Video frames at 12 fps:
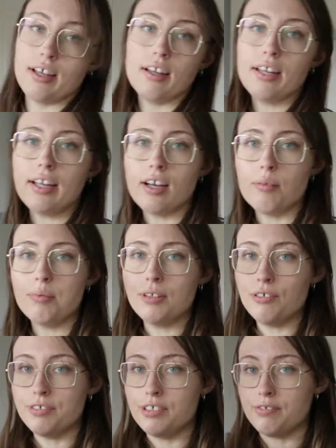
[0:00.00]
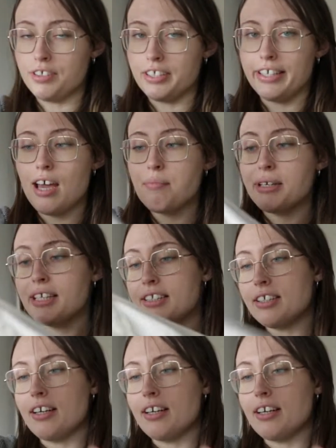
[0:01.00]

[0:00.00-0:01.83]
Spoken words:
A couple of different camis.